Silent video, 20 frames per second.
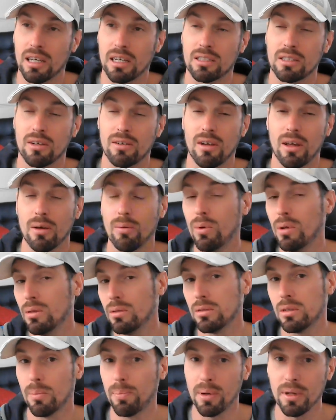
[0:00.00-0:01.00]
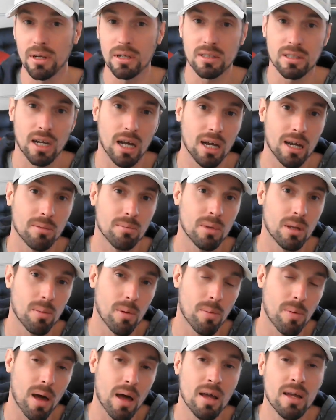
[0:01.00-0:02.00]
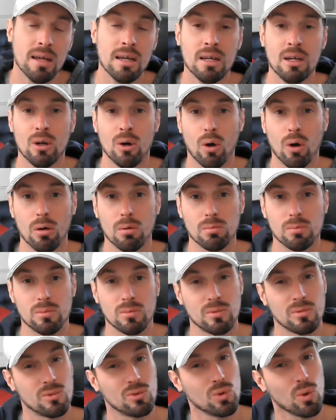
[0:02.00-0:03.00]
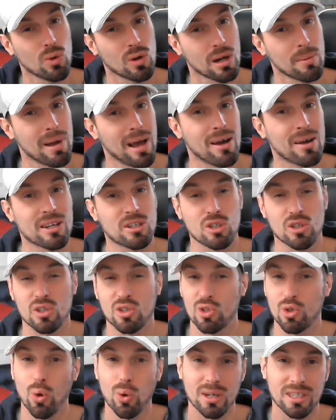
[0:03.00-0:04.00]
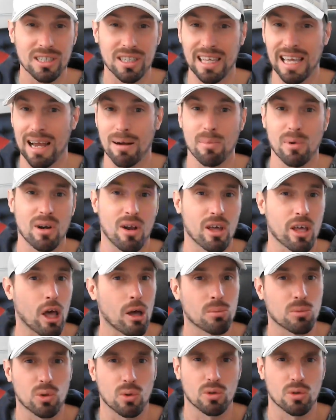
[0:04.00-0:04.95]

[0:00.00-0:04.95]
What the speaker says: something like, once upon a time, blah, blah, blah. What I'm talking about is just talking to the camera like I'm talking